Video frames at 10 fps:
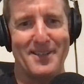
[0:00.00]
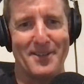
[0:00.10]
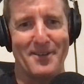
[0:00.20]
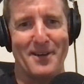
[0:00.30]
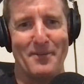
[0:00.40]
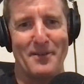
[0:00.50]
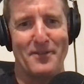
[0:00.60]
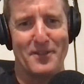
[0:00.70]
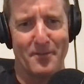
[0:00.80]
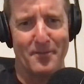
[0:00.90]
I went
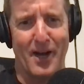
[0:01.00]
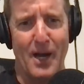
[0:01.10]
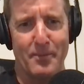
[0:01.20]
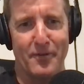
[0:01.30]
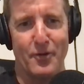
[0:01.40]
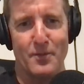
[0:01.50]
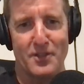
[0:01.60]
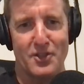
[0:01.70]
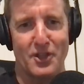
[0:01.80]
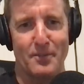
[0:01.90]
for some high
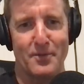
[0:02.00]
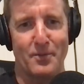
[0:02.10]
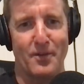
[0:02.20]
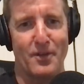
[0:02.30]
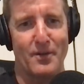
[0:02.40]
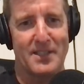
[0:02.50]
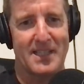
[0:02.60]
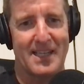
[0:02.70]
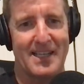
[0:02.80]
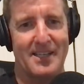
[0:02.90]
performance jobs with
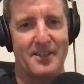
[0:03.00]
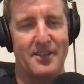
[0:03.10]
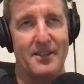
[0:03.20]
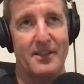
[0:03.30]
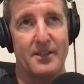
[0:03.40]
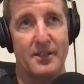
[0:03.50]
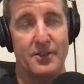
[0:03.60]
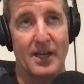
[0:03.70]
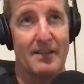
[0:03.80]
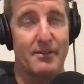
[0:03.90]
USA and a
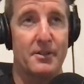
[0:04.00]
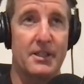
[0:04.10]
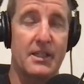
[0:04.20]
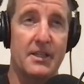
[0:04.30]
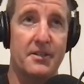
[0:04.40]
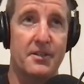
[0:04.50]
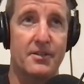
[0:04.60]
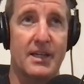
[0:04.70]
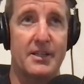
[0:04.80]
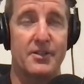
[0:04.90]
triathlon and
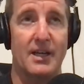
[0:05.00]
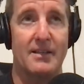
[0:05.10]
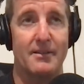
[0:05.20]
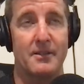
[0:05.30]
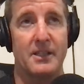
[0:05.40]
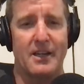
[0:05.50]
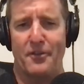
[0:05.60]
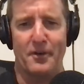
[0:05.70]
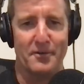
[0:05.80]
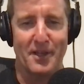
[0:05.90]
Australia triathlon, and I
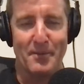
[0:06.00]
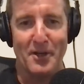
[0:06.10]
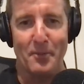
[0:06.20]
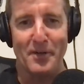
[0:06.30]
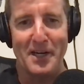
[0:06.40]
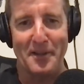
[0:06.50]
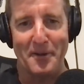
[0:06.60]
thought it was going to be no brainer.